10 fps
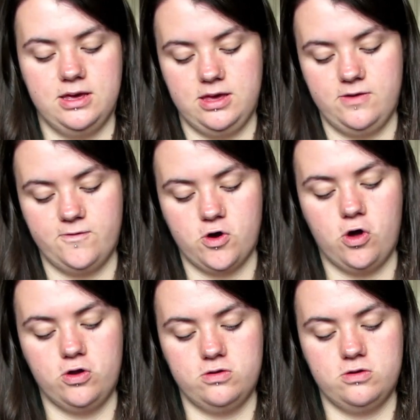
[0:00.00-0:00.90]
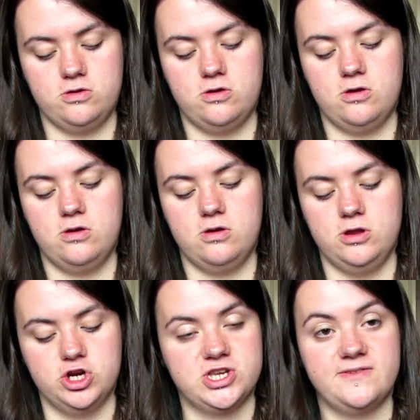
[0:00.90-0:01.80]
You
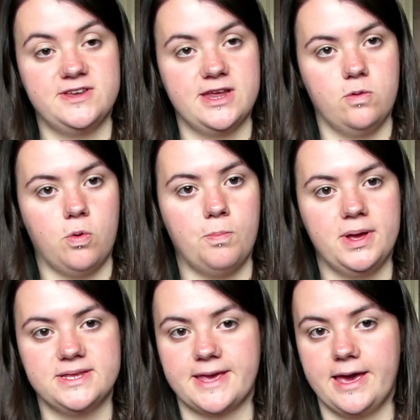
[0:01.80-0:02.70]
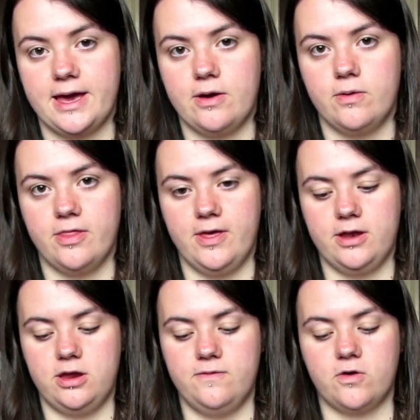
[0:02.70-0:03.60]
just have to take 1 biscuit out, and
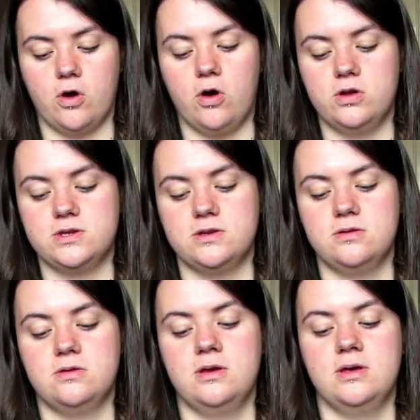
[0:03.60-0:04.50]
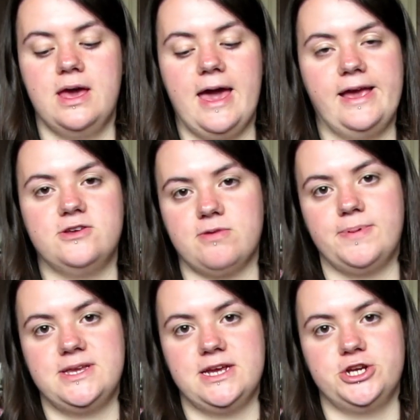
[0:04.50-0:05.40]
then you've got 8
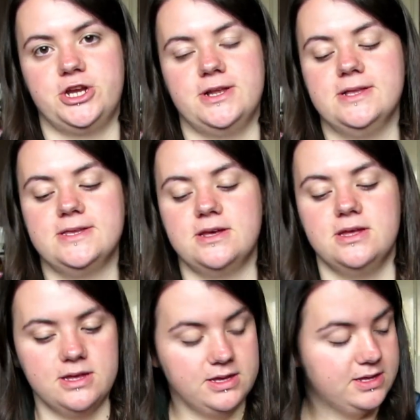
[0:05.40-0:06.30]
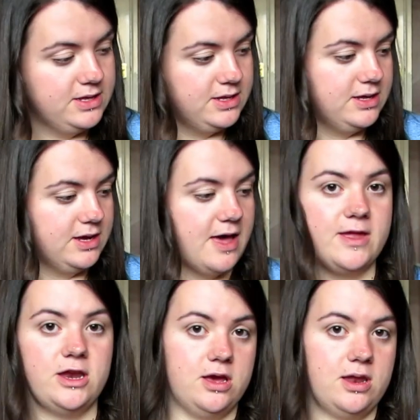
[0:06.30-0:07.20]
repetitions, and
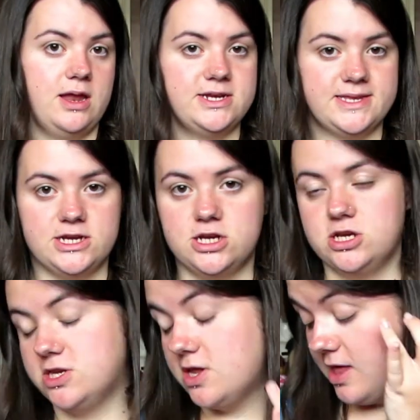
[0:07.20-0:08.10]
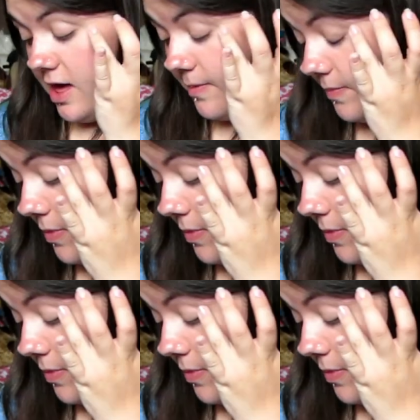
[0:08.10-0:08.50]
then you can end your session just on that.